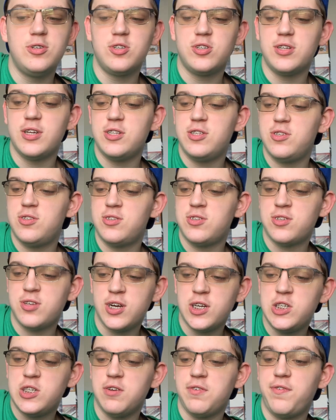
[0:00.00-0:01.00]
It's
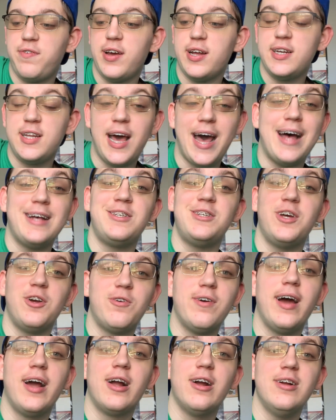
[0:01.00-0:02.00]
such a fantastic
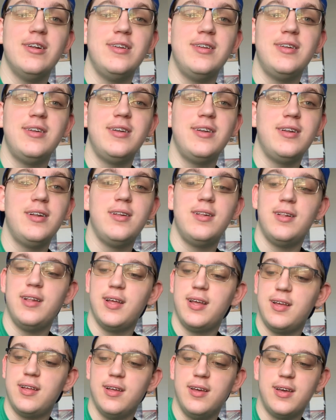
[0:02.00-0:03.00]
record.
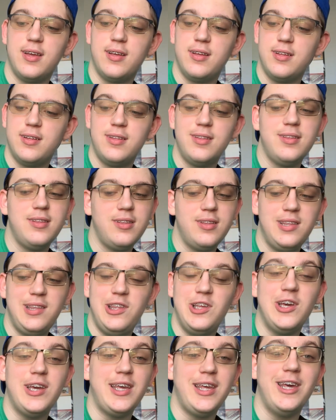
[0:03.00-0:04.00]
Like
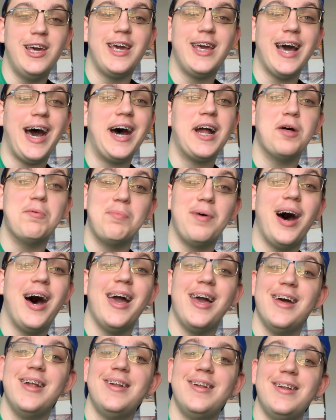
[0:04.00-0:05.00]
you gotta buy
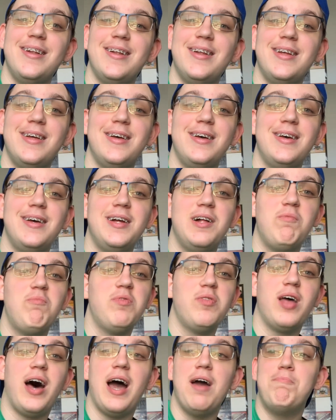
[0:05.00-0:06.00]
it.
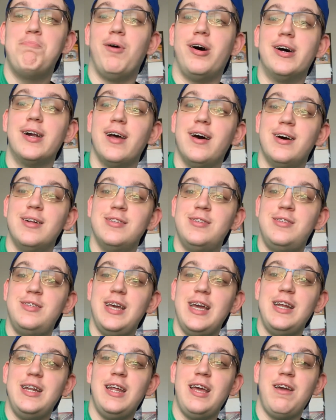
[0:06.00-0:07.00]
I bought it on
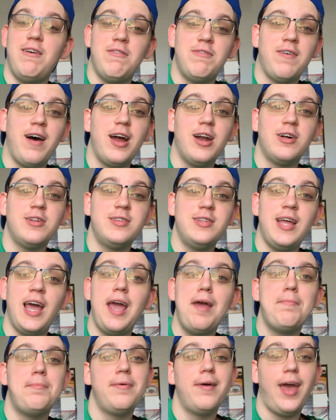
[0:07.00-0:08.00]
CD, vinyl,
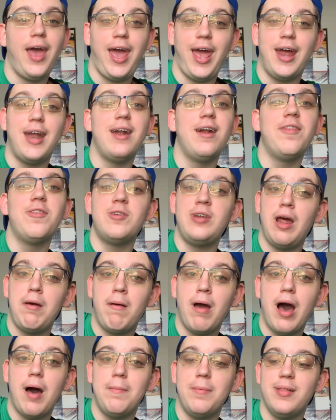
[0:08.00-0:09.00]
tape, and another tape
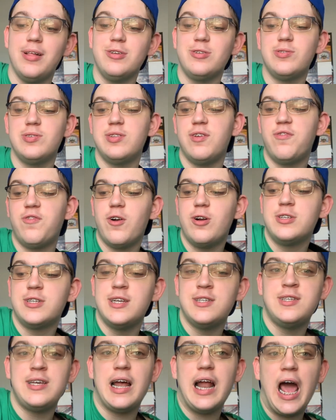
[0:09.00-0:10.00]
copy. This was the first
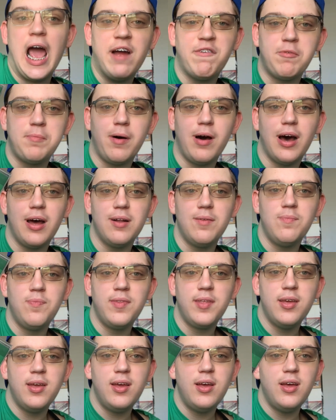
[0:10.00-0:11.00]
cassette I ever bought.
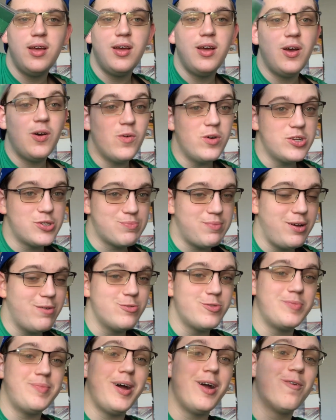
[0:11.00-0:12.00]
It
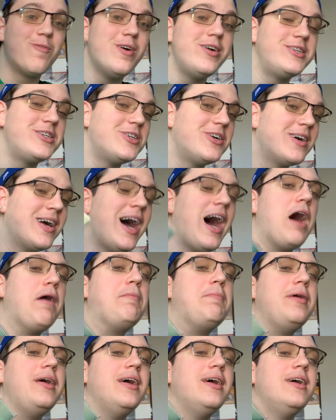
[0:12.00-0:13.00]
was my original
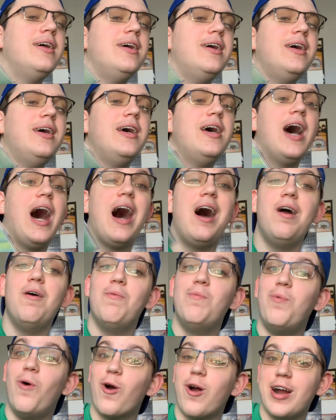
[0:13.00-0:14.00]
copy. I
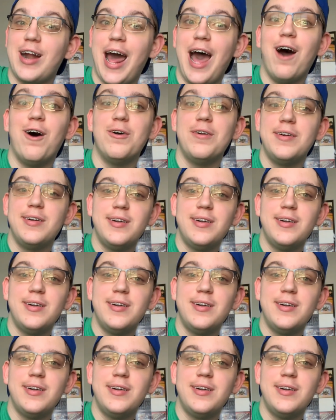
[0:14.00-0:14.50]
wore it out.